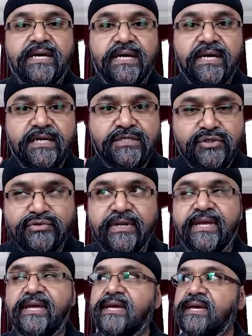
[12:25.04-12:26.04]
A
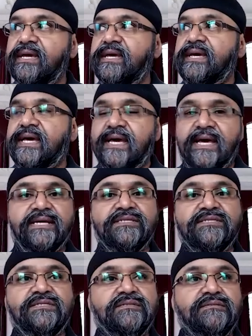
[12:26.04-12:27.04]
tree
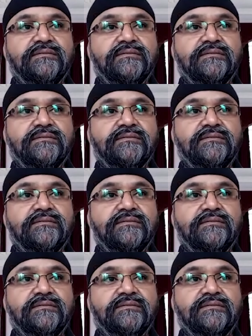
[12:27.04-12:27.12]
has